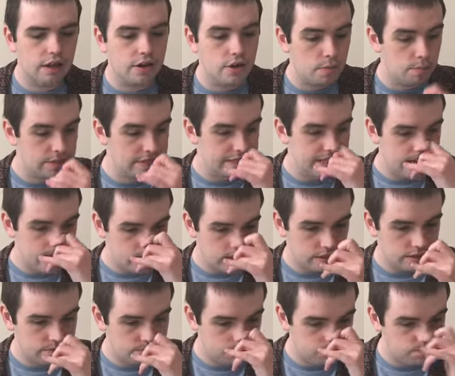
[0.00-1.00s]
Number 6.
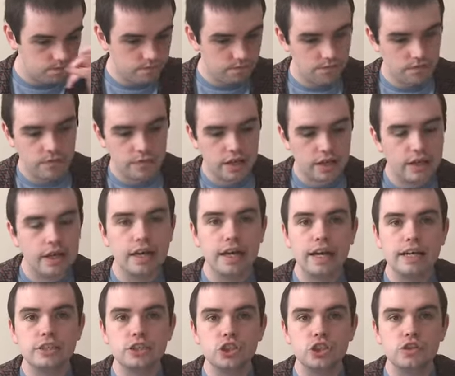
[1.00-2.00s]

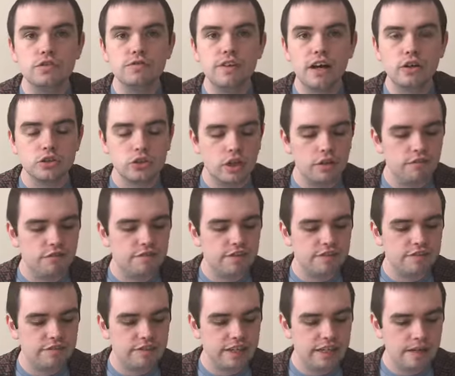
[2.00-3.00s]
In
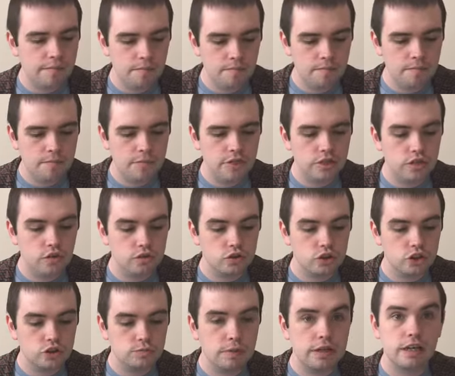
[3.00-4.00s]
2015, there was a
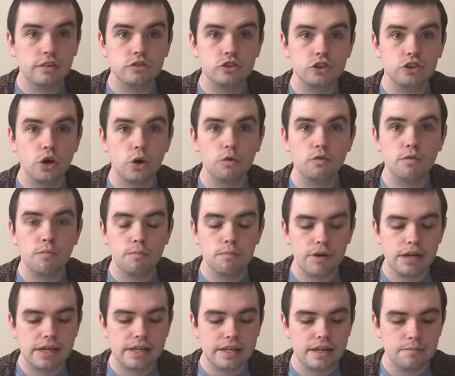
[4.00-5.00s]
spin-off show from
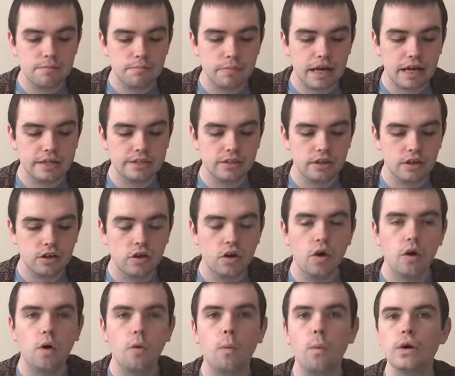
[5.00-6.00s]
Breaking Bad.
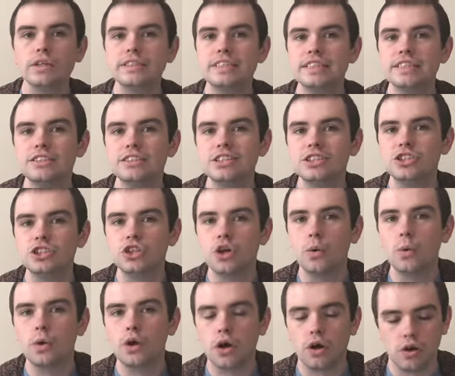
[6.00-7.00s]
What is the show
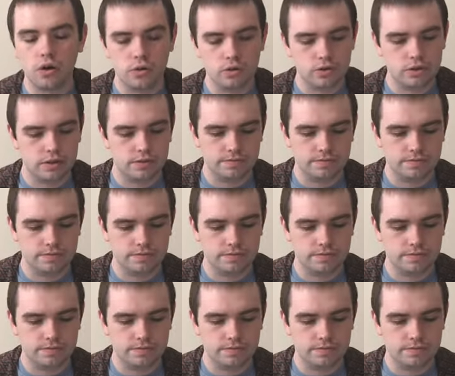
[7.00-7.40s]
called?